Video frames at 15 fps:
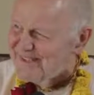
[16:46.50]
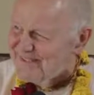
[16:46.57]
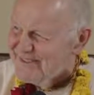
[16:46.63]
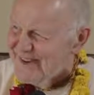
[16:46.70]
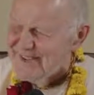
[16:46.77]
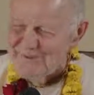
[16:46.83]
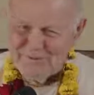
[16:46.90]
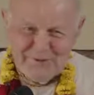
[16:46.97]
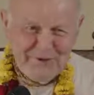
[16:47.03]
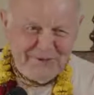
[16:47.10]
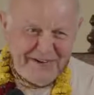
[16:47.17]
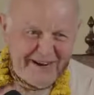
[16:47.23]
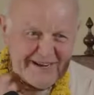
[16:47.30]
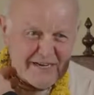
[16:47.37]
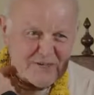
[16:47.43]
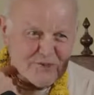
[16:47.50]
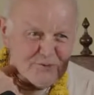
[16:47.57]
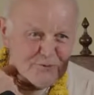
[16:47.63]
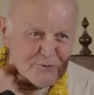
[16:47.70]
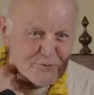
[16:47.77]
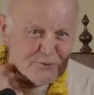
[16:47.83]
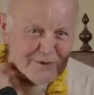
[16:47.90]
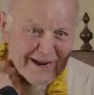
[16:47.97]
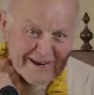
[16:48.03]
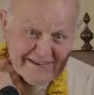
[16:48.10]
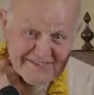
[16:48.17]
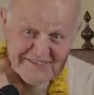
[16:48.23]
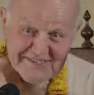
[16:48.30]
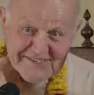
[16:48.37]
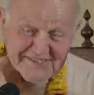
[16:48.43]
the right word, Allah shufkul, Allah
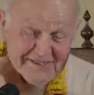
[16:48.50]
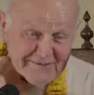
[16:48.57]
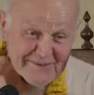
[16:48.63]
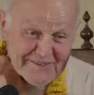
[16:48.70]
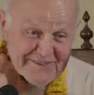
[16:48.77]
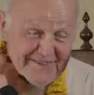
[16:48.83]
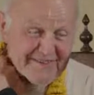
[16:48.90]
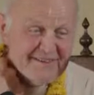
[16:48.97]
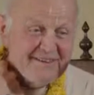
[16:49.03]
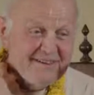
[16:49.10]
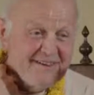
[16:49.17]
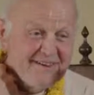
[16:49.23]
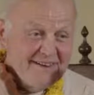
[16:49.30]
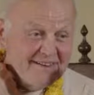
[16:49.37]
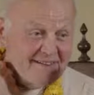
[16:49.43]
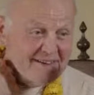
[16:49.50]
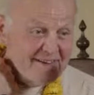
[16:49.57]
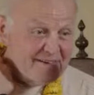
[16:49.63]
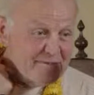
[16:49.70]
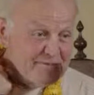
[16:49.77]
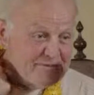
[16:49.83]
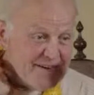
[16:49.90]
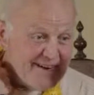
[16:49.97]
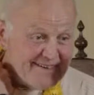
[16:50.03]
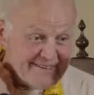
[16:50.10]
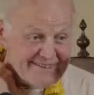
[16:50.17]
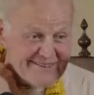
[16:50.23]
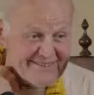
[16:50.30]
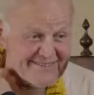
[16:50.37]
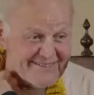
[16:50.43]
sees everything, they get
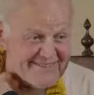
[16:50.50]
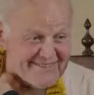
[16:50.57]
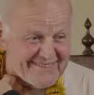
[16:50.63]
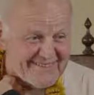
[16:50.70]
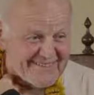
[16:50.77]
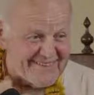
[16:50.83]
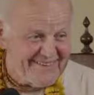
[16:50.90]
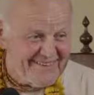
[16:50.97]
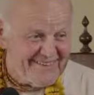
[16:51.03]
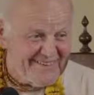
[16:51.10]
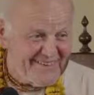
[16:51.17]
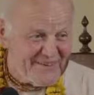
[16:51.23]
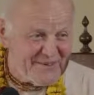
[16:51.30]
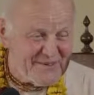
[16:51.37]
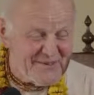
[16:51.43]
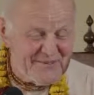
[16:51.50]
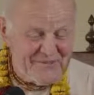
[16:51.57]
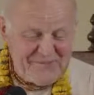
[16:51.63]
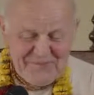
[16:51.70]
afraid. You know.